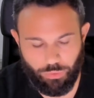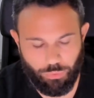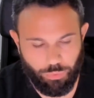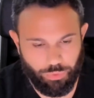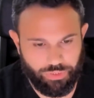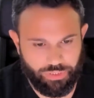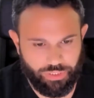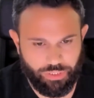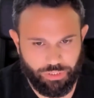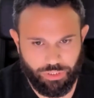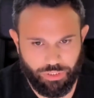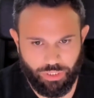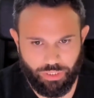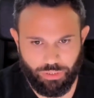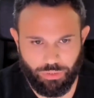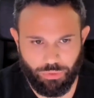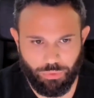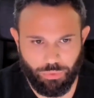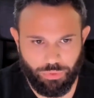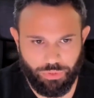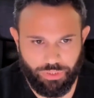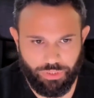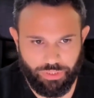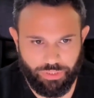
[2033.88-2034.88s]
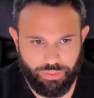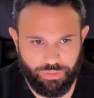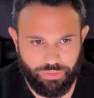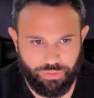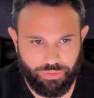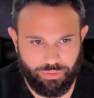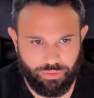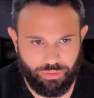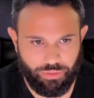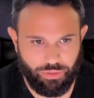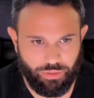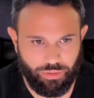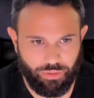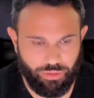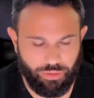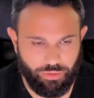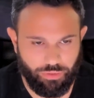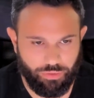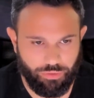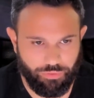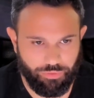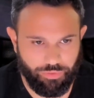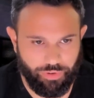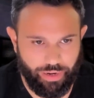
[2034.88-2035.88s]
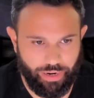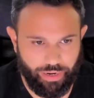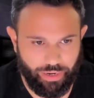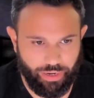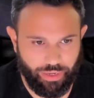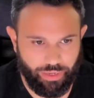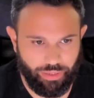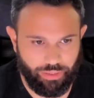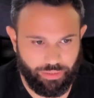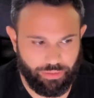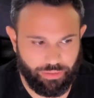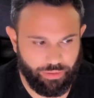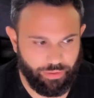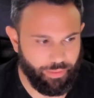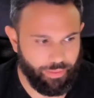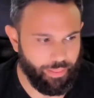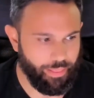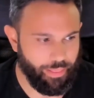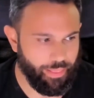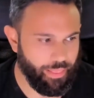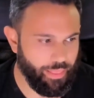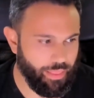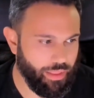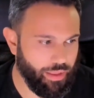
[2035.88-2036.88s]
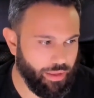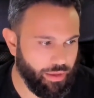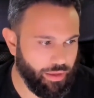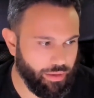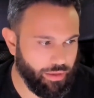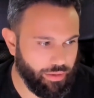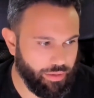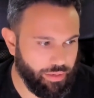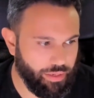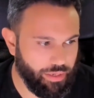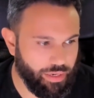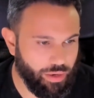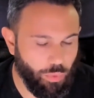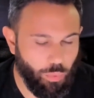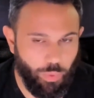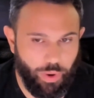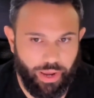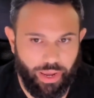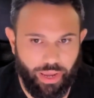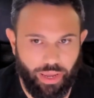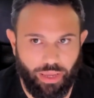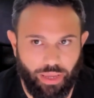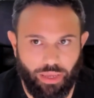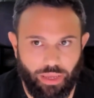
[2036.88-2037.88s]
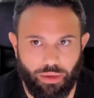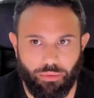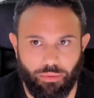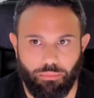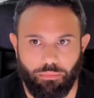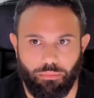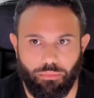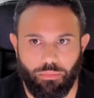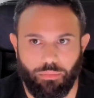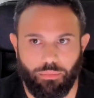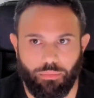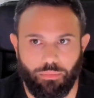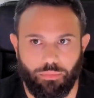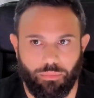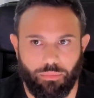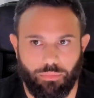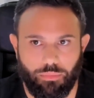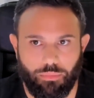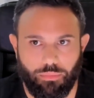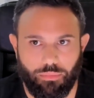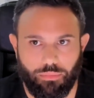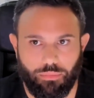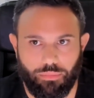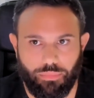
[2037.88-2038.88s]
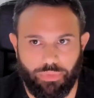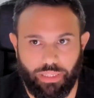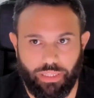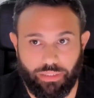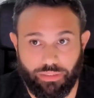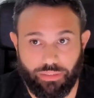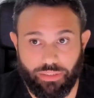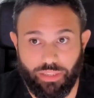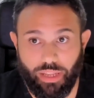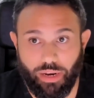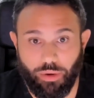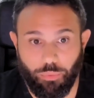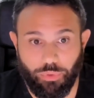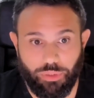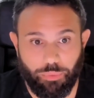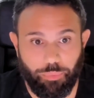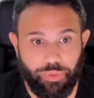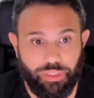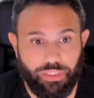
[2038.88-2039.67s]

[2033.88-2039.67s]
essentially do this on Fargate in a way that's done with